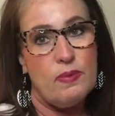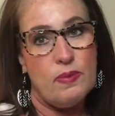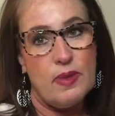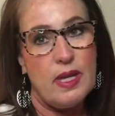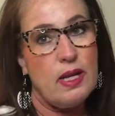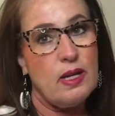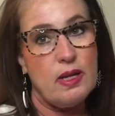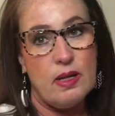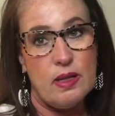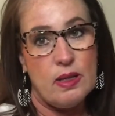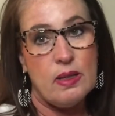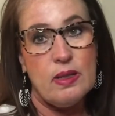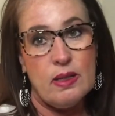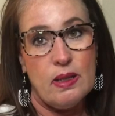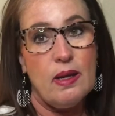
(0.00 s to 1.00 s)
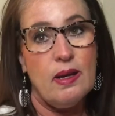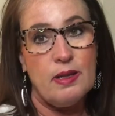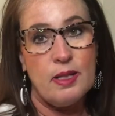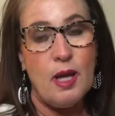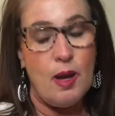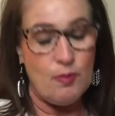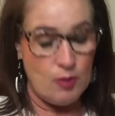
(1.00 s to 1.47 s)
They're
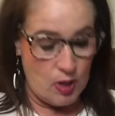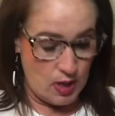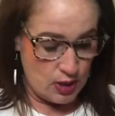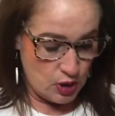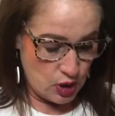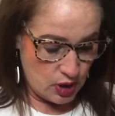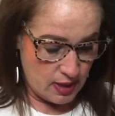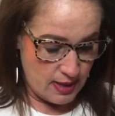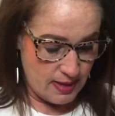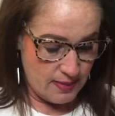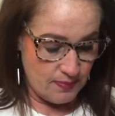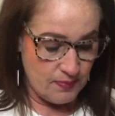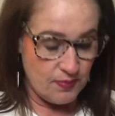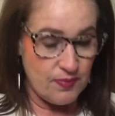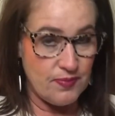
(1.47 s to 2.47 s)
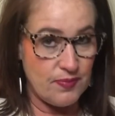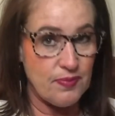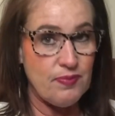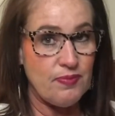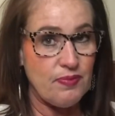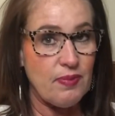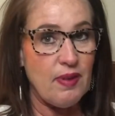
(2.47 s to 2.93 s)
top notch. Um,
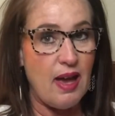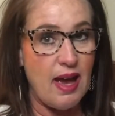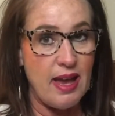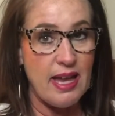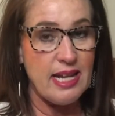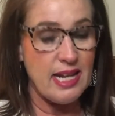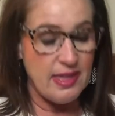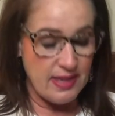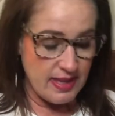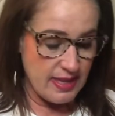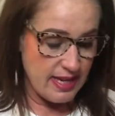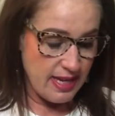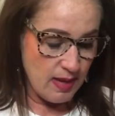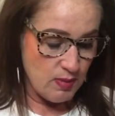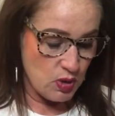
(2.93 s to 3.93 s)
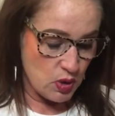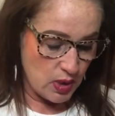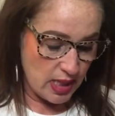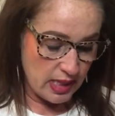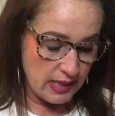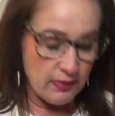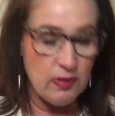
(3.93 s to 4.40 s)
anything that comes
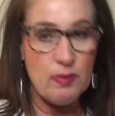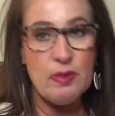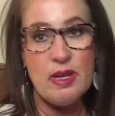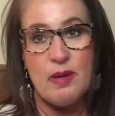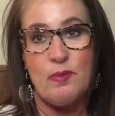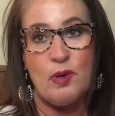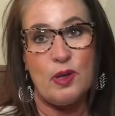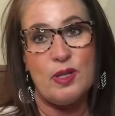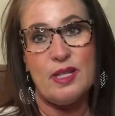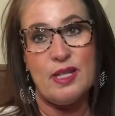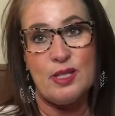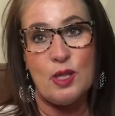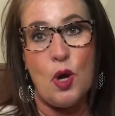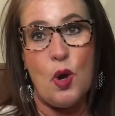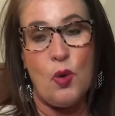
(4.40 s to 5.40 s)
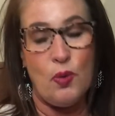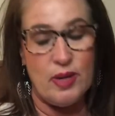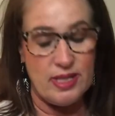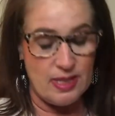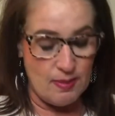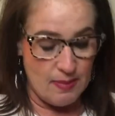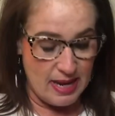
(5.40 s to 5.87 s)
directly from them are, is
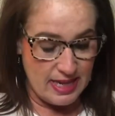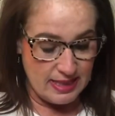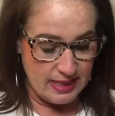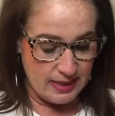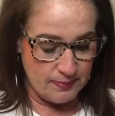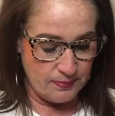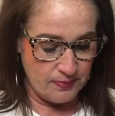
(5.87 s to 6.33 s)
always amazing.